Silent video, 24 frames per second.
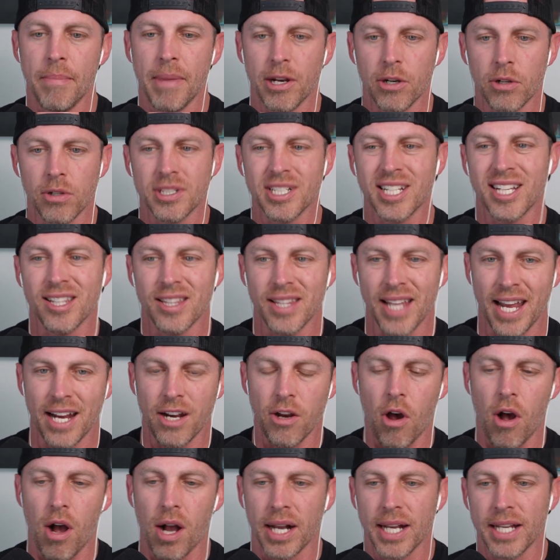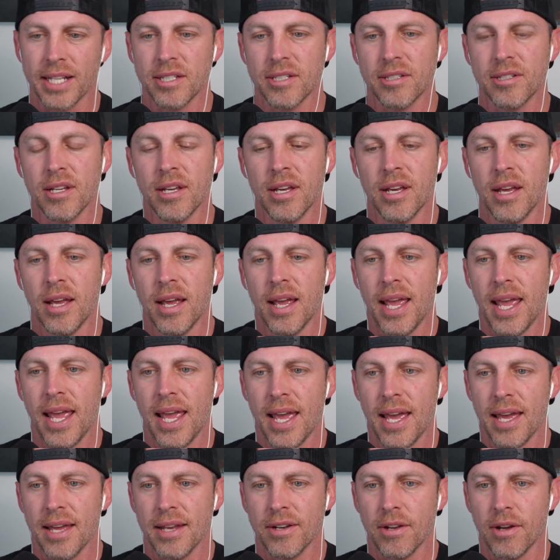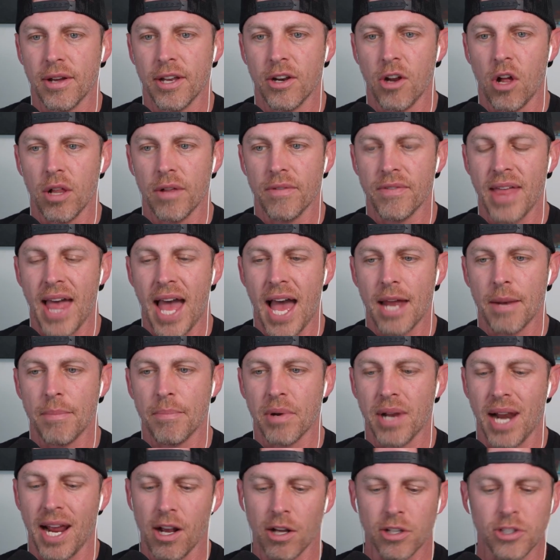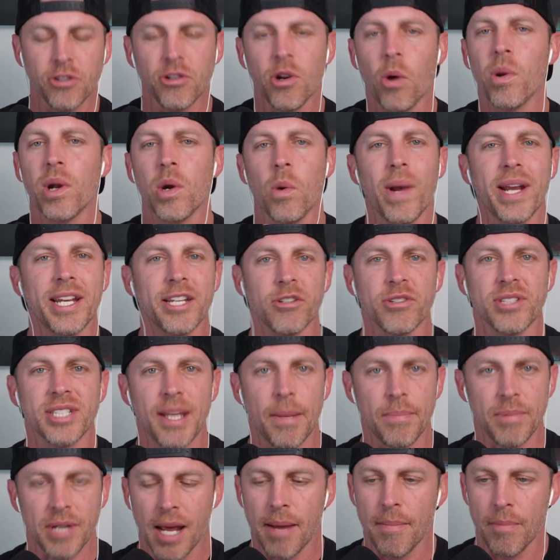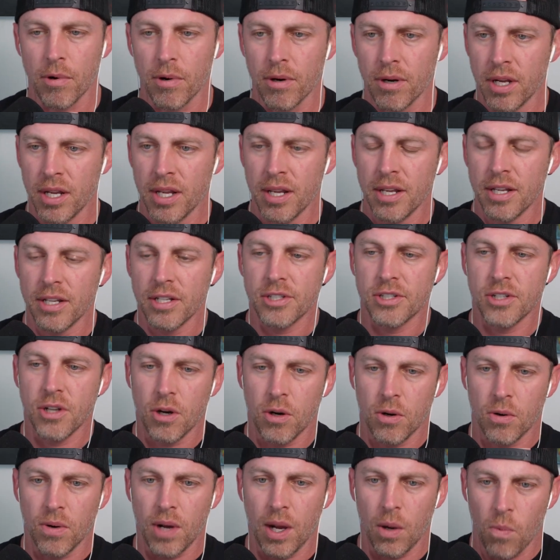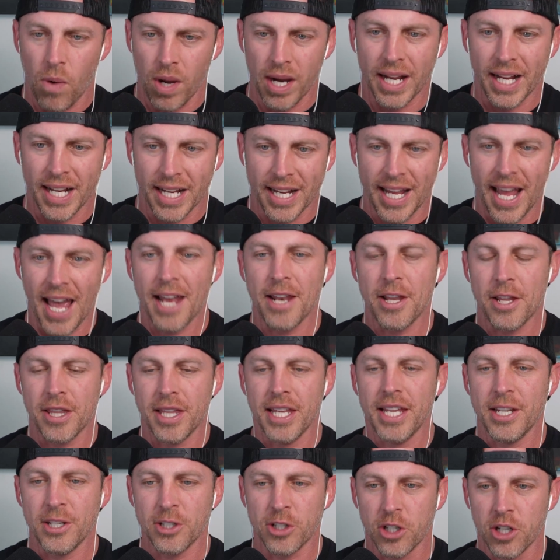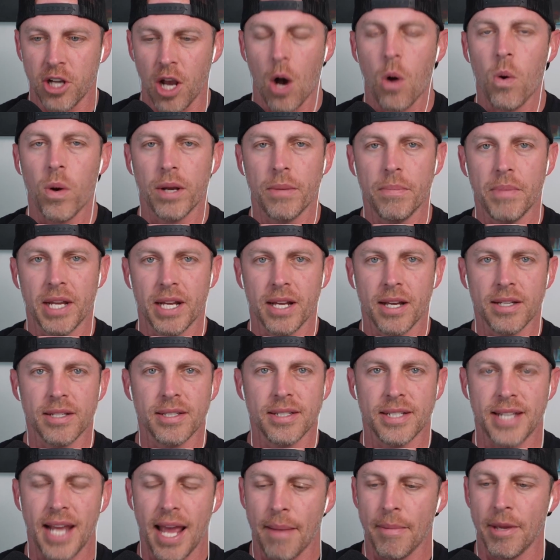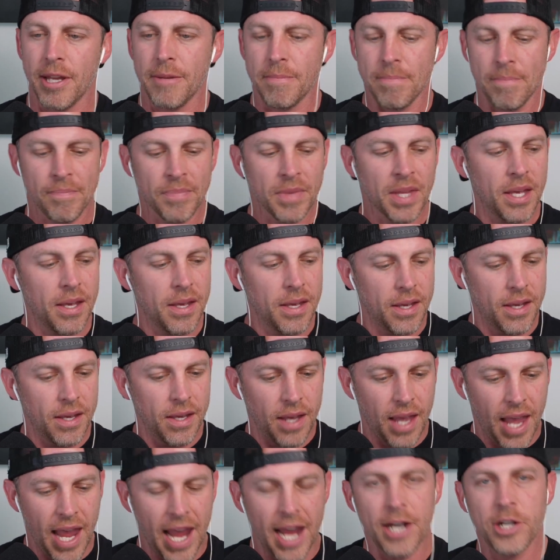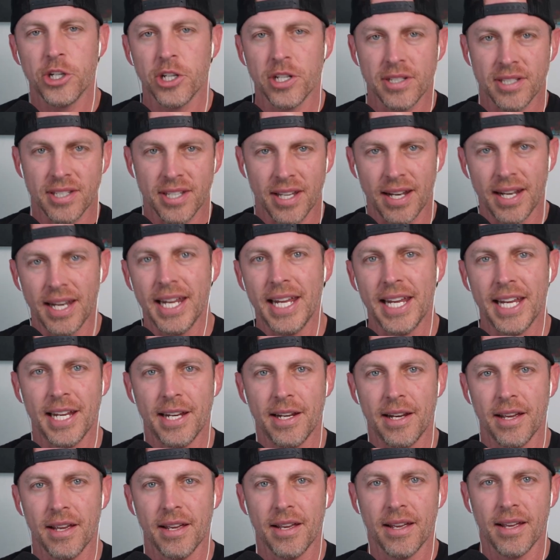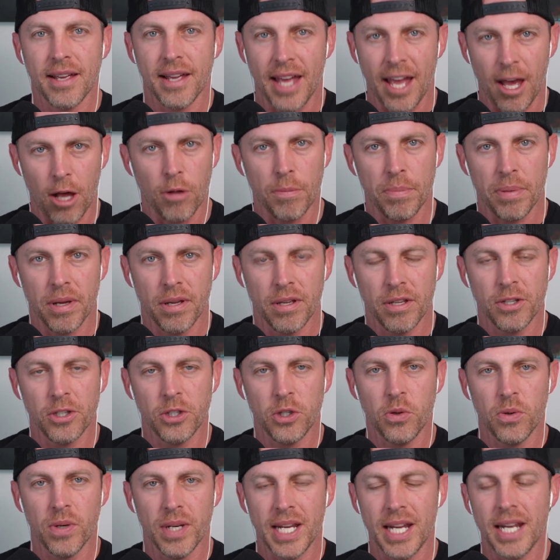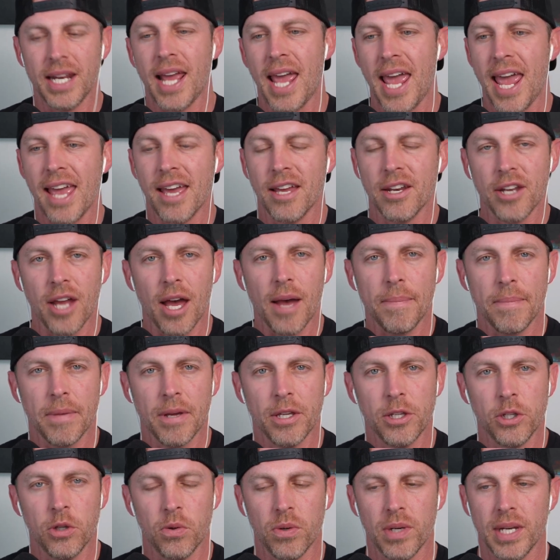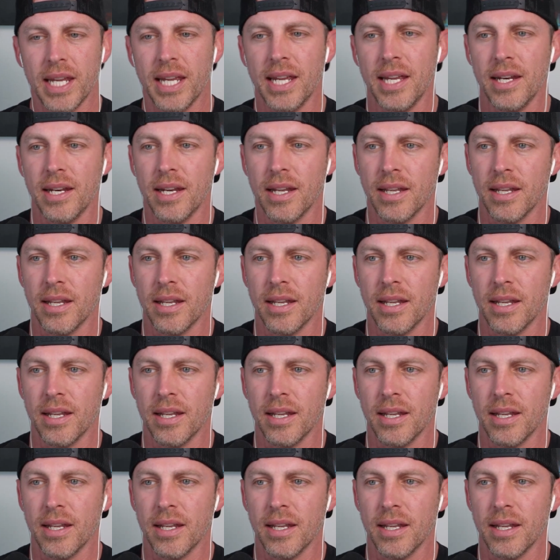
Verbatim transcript: to late August and all of that. But I also don't want to wait till September. So I want to get these going because, damn it, agents need help. You need a hand up, you need